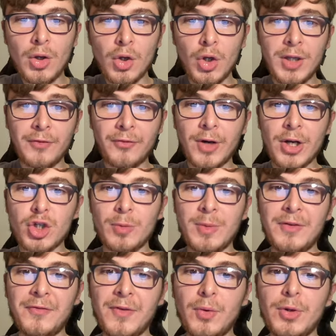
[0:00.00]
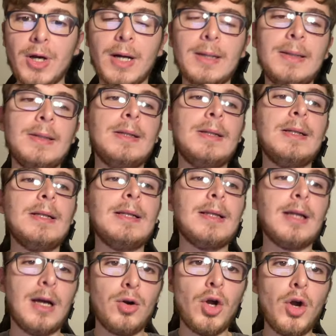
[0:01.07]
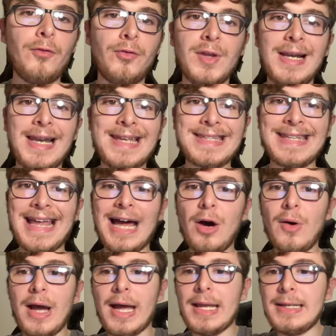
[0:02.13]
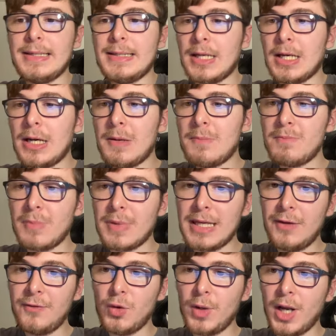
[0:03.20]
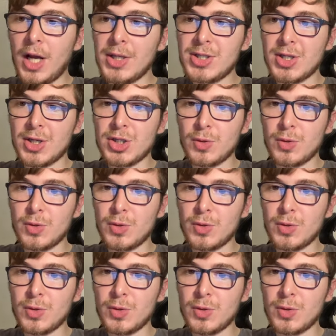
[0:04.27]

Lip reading: Good differential midfielder. I'll go through the list now and give you an answer.